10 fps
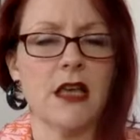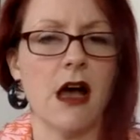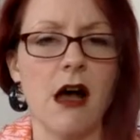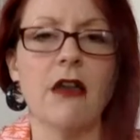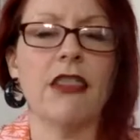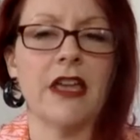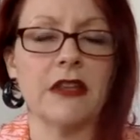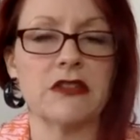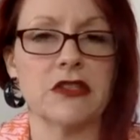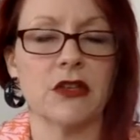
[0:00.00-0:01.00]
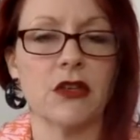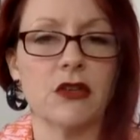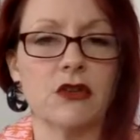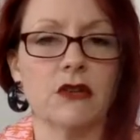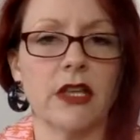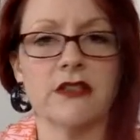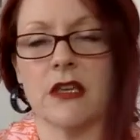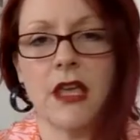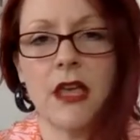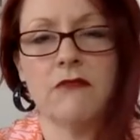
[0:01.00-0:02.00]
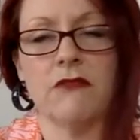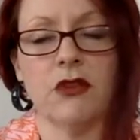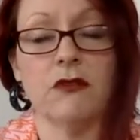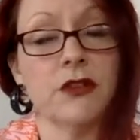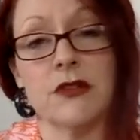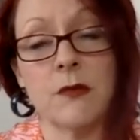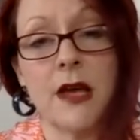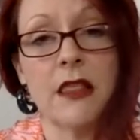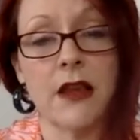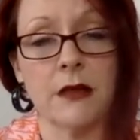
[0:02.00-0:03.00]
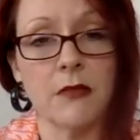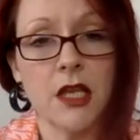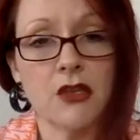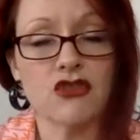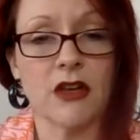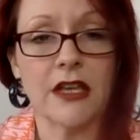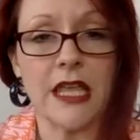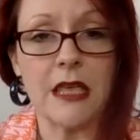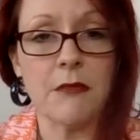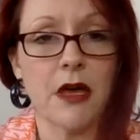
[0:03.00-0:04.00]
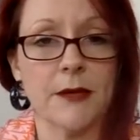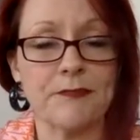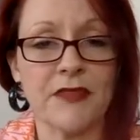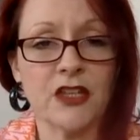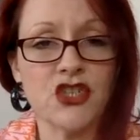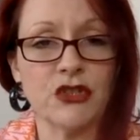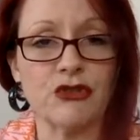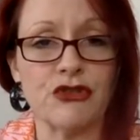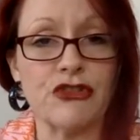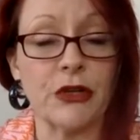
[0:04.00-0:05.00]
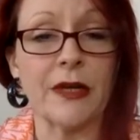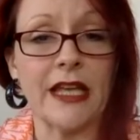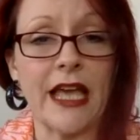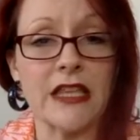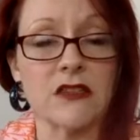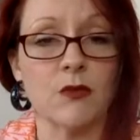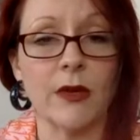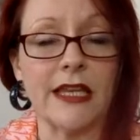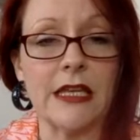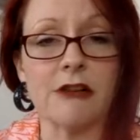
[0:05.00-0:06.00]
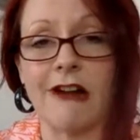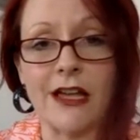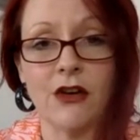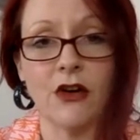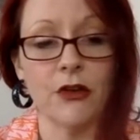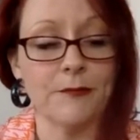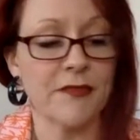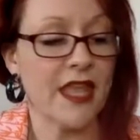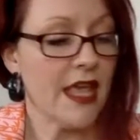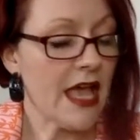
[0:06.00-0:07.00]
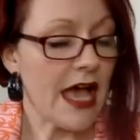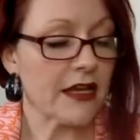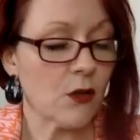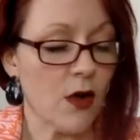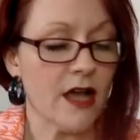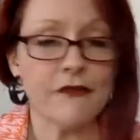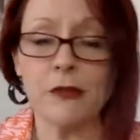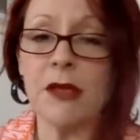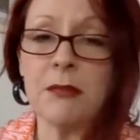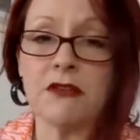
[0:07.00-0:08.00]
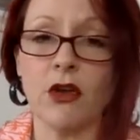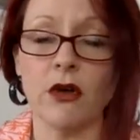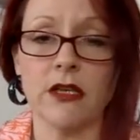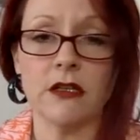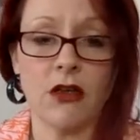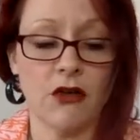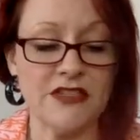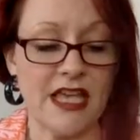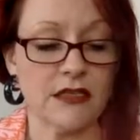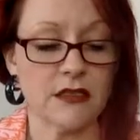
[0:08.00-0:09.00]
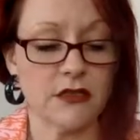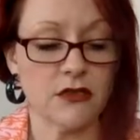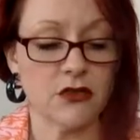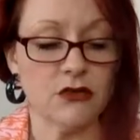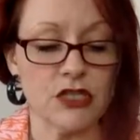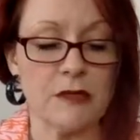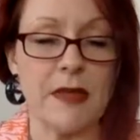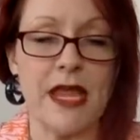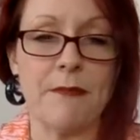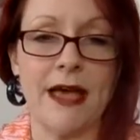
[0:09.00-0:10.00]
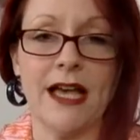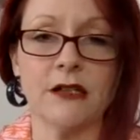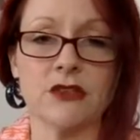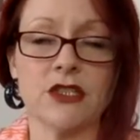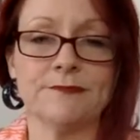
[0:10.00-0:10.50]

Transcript: art things that your kids can get involved in as well, that I'm trying to keep my children doing as we crack on. And quite a few people have got in contact and talked to me about